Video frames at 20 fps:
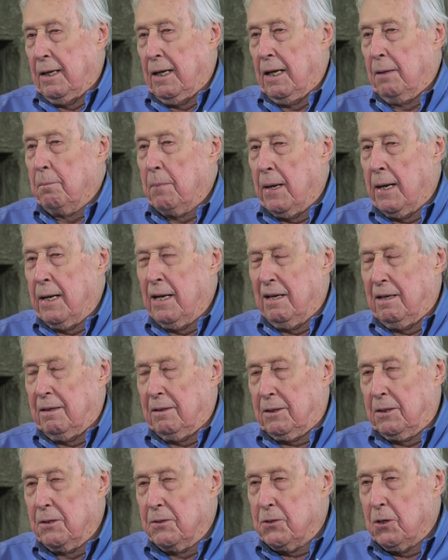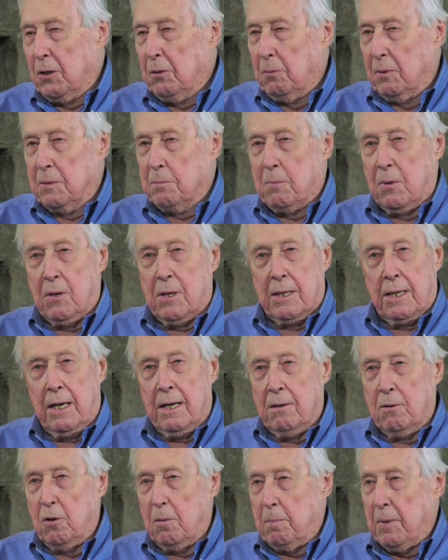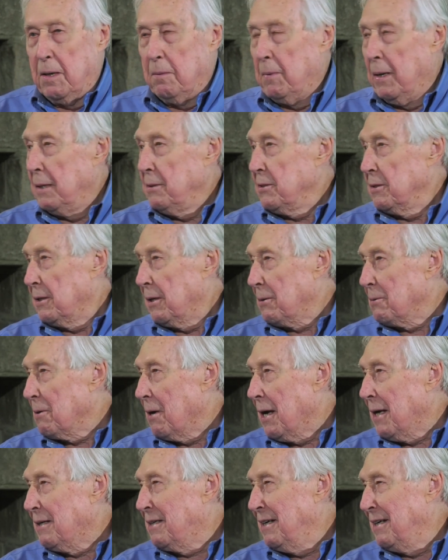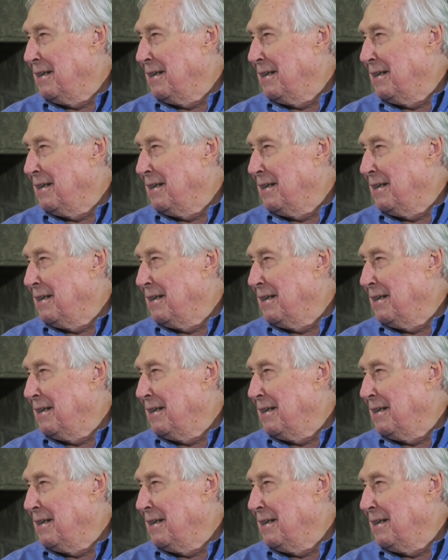And my concern was, boy, I hope I measured it right,